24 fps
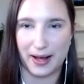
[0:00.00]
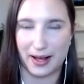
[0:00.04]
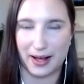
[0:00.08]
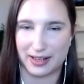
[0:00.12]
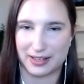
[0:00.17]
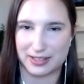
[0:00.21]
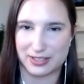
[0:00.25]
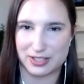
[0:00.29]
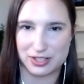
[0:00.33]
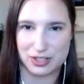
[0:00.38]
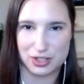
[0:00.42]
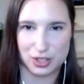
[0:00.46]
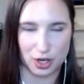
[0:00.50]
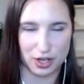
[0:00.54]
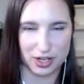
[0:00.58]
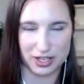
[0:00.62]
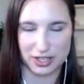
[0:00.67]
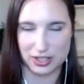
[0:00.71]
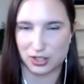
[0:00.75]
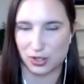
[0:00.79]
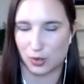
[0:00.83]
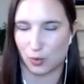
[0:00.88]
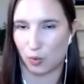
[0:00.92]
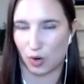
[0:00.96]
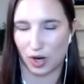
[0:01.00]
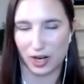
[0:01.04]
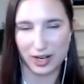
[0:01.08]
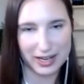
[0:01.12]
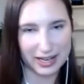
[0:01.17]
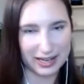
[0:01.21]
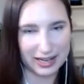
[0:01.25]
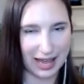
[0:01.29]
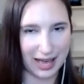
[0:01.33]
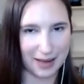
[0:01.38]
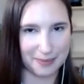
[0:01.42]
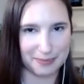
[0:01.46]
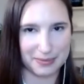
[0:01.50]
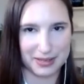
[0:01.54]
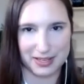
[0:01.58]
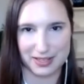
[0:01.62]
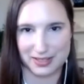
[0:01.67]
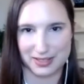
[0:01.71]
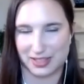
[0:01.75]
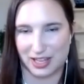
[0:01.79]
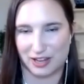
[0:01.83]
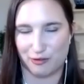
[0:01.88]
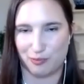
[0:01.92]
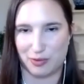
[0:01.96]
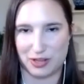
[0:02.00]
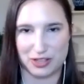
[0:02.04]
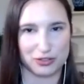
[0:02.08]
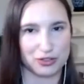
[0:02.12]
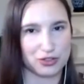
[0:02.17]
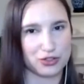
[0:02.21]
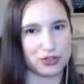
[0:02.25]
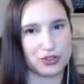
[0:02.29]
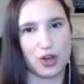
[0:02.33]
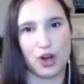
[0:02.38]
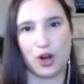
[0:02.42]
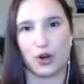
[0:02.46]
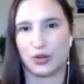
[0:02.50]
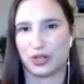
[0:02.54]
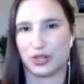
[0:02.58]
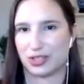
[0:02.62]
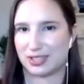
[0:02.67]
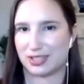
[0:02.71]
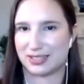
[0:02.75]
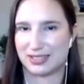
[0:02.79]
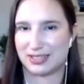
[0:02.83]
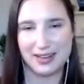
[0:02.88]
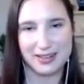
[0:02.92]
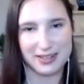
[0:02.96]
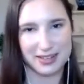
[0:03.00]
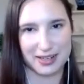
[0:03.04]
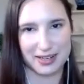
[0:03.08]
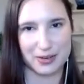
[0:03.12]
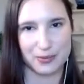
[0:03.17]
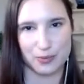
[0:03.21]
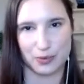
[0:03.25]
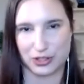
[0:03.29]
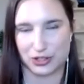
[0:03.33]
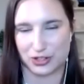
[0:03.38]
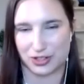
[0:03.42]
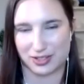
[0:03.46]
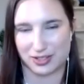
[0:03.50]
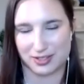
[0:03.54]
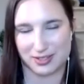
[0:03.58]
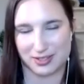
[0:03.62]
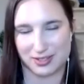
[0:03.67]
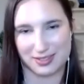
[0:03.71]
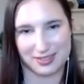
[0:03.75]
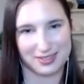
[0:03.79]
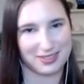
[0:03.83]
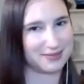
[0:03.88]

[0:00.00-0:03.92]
starting to work again, because they've been so distended, which is,